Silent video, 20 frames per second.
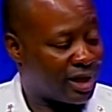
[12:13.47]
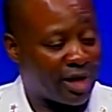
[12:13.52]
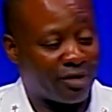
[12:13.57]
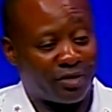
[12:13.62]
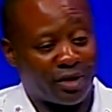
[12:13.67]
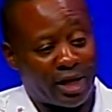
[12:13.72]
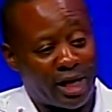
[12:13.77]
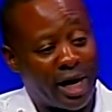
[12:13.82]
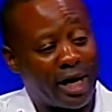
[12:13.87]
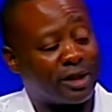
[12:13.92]
I
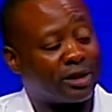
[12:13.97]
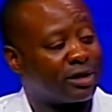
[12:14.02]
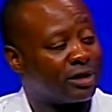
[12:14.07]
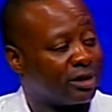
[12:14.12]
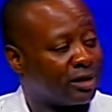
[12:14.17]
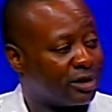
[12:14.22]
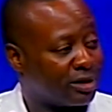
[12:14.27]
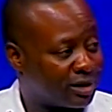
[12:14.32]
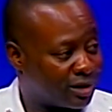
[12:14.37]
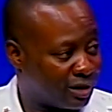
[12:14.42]
forgot to
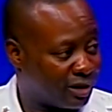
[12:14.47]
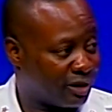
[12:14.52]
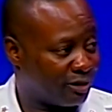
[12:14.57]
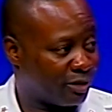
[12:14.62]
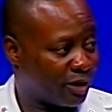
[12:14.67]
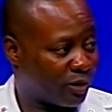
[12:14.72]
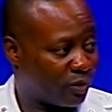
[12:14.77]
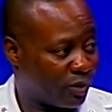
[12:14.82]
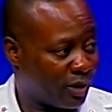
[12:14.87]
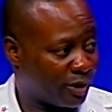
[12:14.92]
conceal
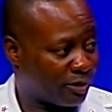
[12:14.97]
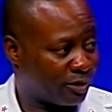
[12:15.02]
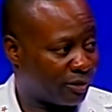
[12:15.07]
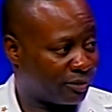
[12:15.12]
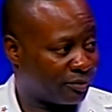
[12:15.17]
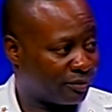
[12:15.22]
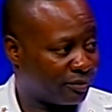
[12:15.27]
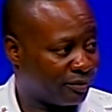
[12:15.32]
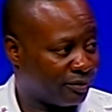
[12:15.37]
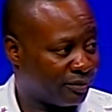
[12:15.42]
my weapon.